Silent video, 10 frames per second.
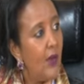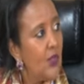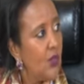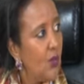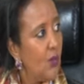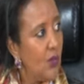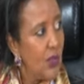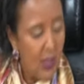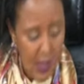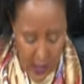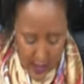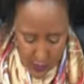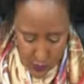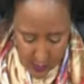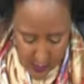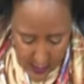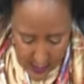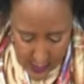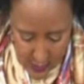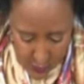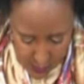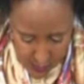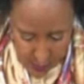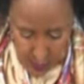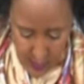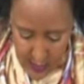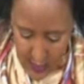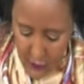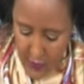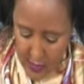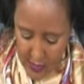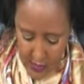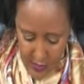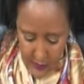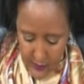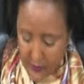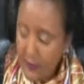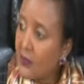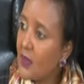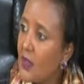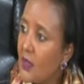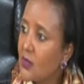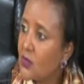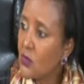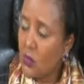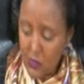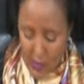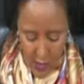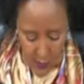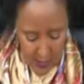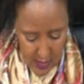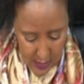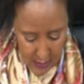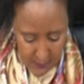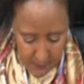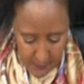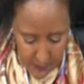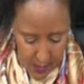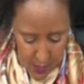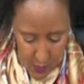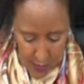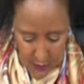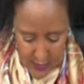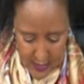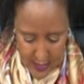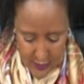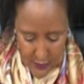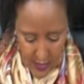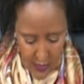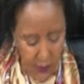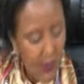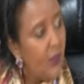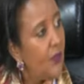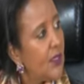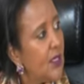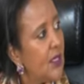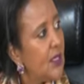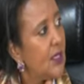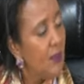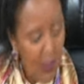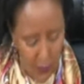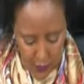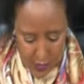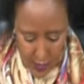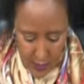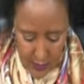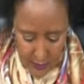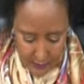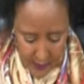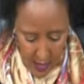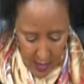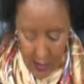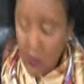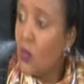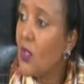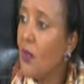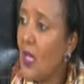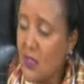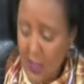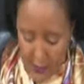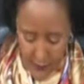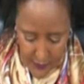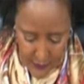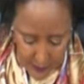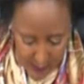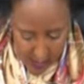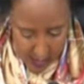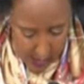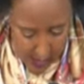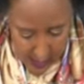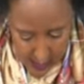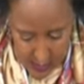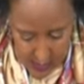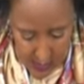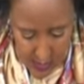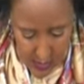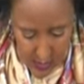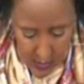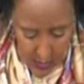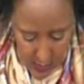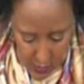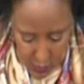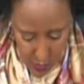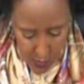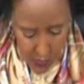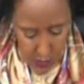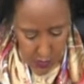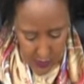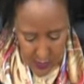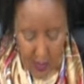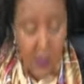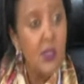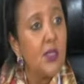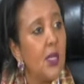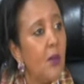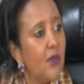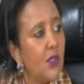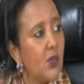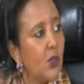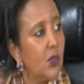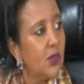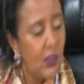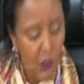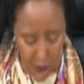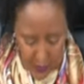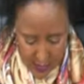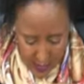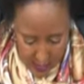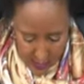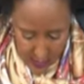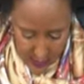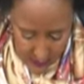resumed as quickly as possible in the affected schools. And in particular, we have intensified field visits by officials, including myself, and I intend tomorrow to visit some of the schools that were affected in